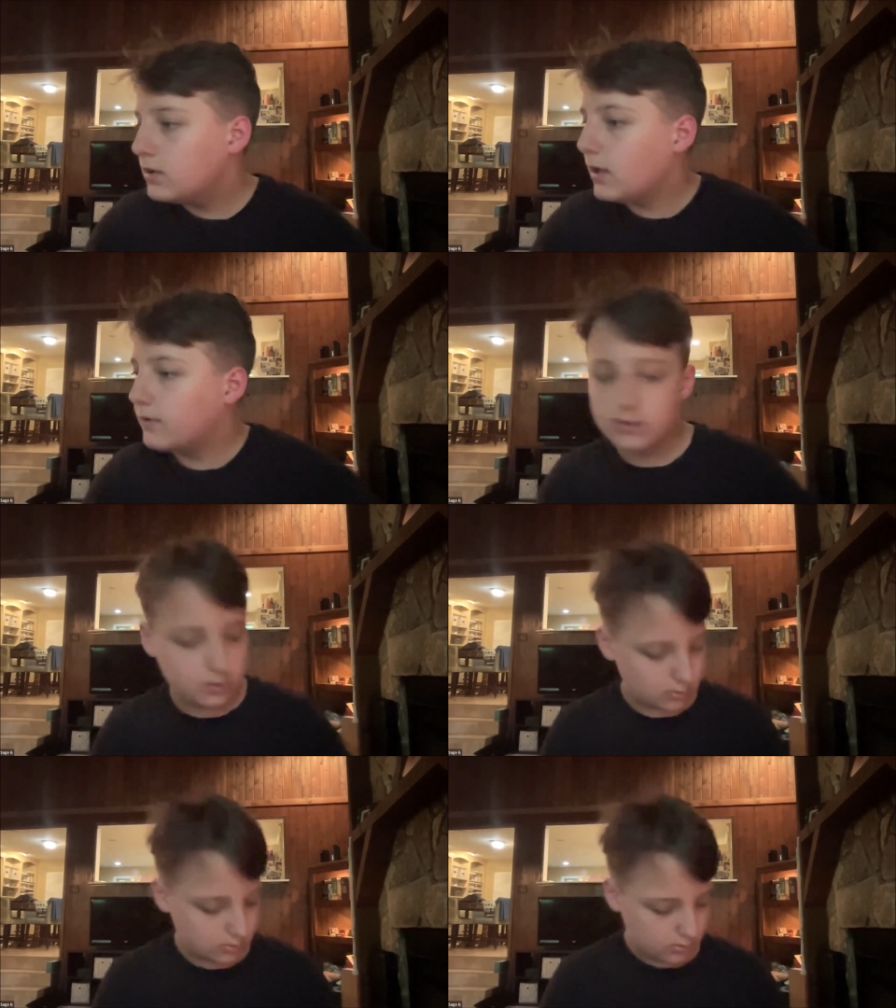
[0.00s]

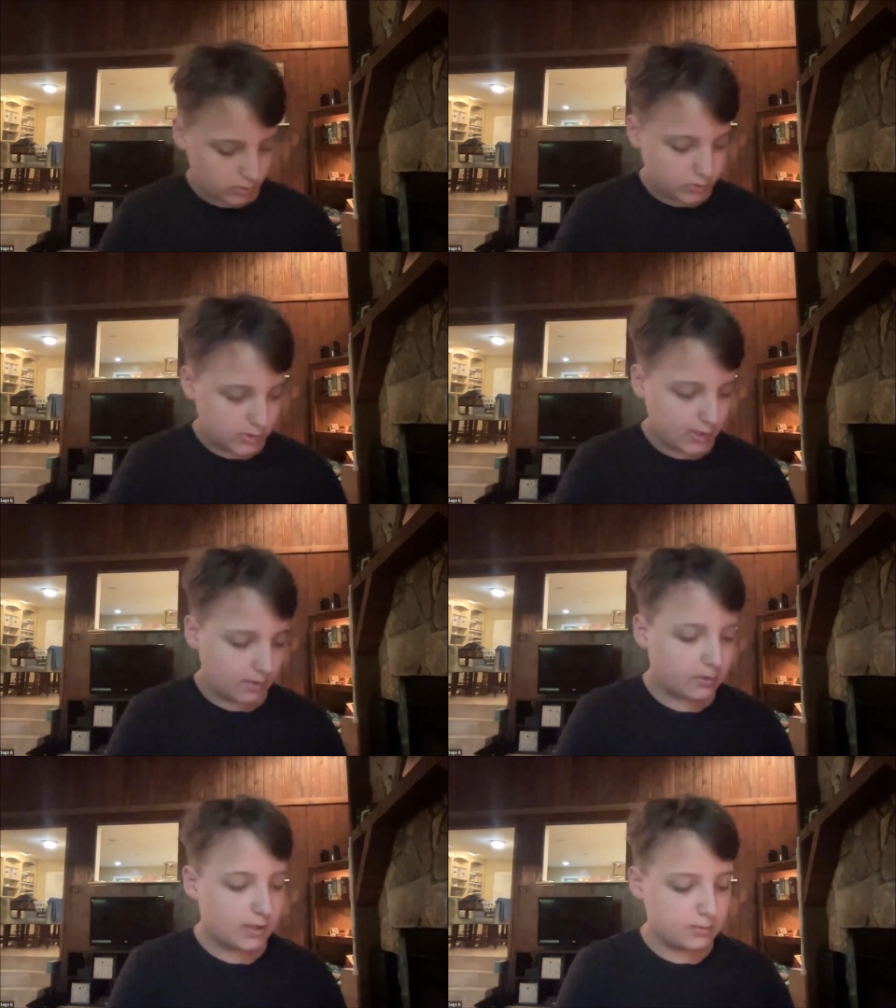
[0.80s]
Yes.
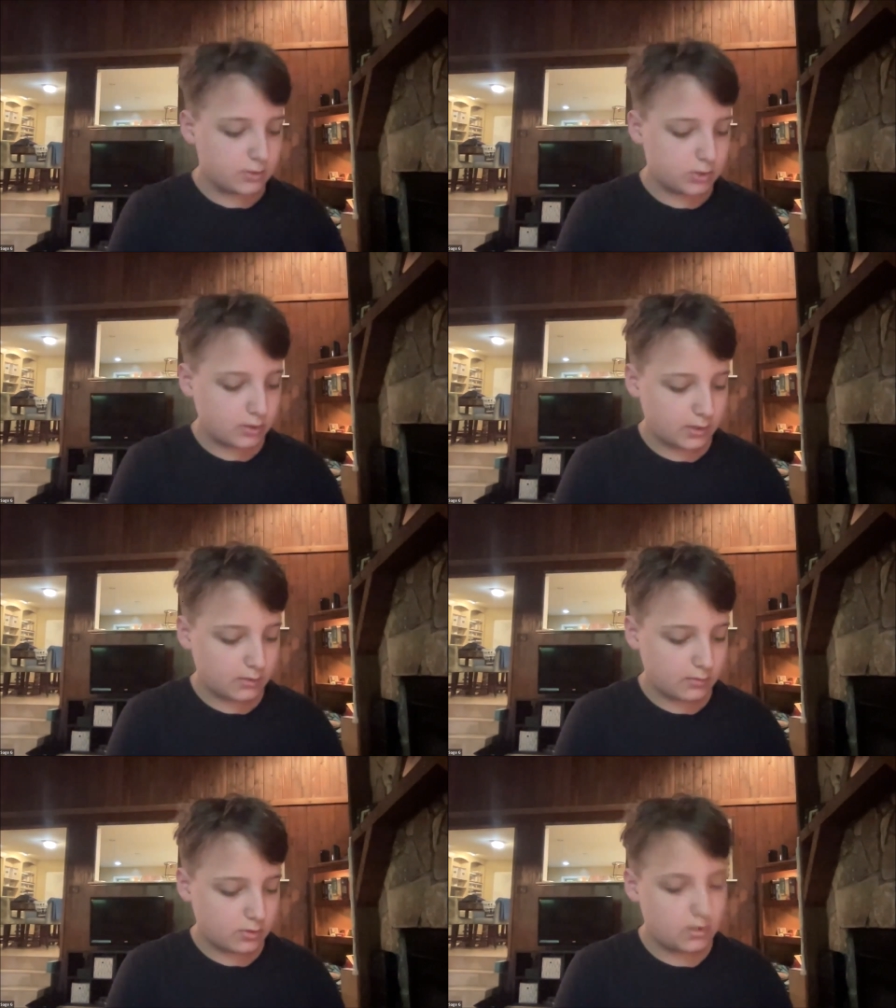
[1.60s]
Oh, timer keeps
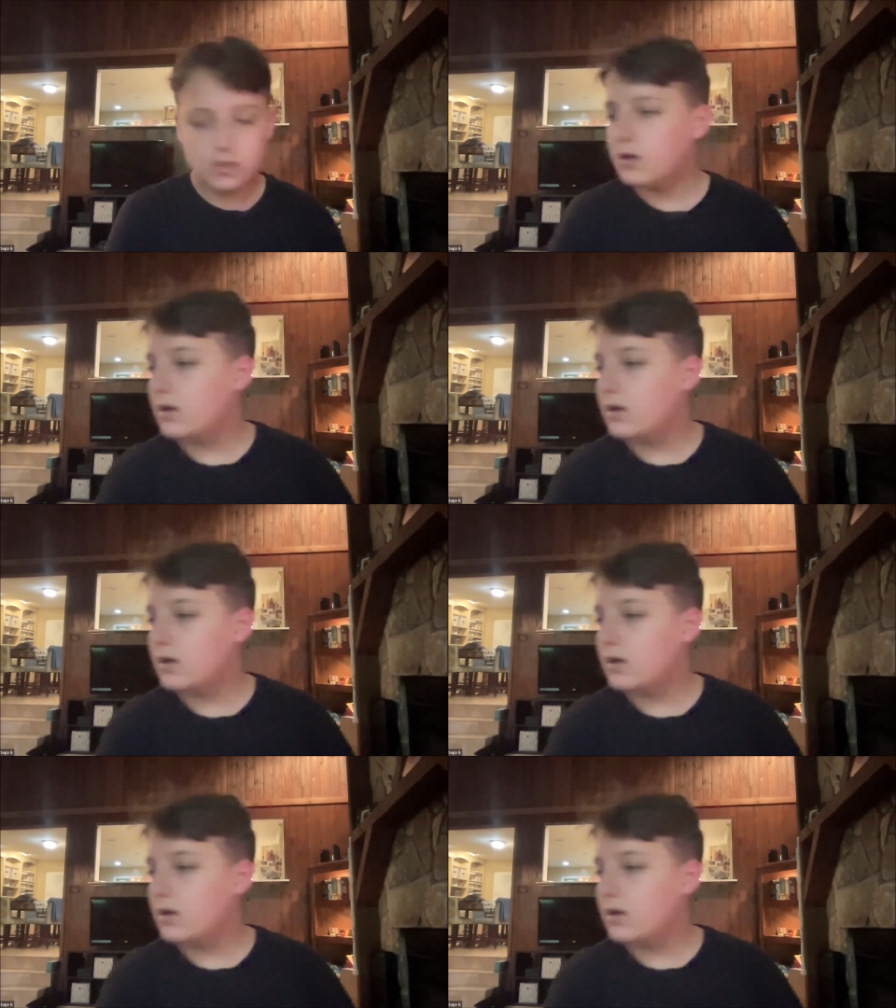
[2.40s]
running up.